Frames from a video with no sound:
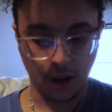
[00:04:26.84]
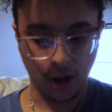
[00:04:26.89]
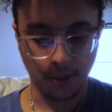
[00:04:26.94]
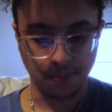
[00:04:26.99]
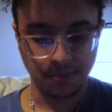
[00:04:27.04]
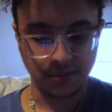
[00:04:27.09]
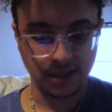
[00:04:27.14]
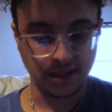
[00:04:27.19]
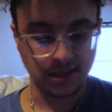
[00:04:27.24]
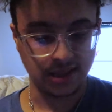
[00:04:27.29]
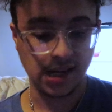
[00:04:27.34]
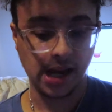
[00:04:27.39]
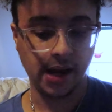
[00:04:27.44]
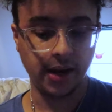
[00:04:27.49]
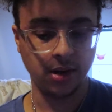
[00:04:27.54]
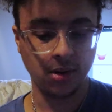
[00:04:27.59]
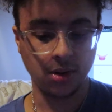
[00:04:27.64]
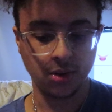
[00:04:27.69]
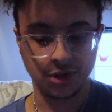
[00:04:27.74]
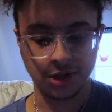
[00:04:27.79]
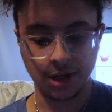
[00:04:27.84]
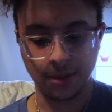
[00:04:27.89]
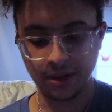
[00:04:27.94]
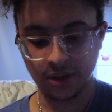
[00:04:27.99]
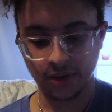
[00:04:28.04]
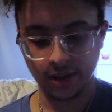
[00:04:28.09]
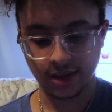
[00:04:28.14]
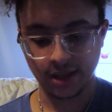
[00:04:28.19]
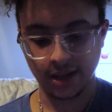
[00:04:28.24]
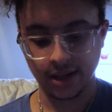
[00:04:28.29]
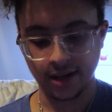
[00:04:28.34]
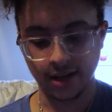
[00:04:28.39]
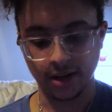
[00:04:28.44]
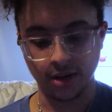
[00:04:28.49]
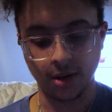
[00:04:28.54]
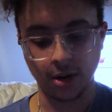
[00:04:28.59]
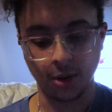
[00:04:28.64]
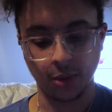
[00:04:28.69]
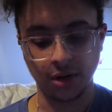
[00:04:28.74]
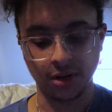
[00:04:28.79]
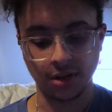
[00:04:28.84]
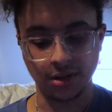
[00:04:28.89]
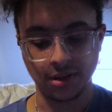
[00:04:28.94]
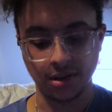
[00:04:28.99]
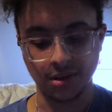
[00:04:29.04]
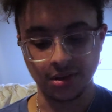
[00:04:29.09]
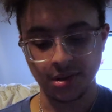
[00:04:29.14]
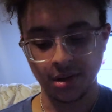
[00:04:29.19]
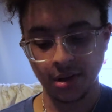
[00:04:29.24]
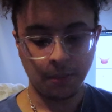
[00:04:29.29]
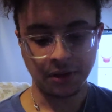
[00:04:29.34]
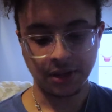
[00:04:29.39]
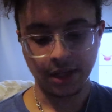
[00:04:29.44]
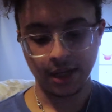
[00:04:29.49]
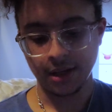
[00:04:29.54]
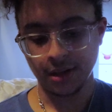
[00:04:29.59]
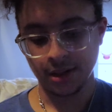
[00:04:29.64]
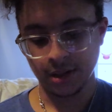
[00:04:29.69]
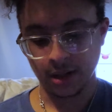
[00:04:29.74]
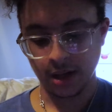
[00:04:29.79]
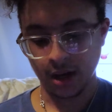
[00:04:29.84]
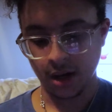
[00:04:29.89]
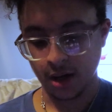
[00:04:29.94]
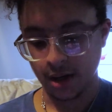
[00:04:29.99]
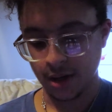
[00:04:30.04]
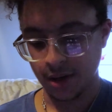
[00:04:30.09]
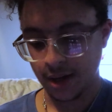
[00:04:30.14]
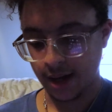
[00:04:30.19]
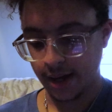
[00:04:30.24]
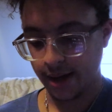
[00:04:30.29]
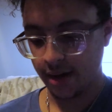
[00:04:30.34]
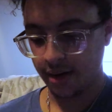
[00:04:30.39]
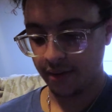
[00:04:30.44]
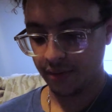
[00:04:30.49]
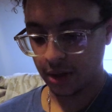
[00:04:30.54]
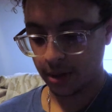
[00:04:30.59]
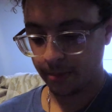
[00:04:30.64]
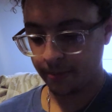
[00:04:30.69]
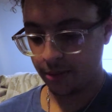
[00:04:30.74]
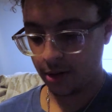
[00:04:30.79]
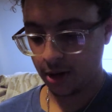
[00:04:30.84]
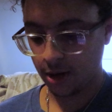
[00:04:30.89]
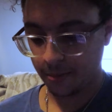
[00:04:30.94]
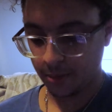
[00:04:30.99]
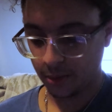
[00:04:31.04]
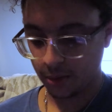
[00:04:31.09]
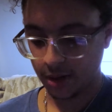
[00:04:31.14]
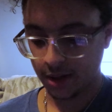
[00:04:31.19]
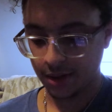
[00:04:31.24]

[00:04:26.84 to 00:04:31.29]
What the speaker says: up to date or something like that. I don't know what it is. But then I have a couple.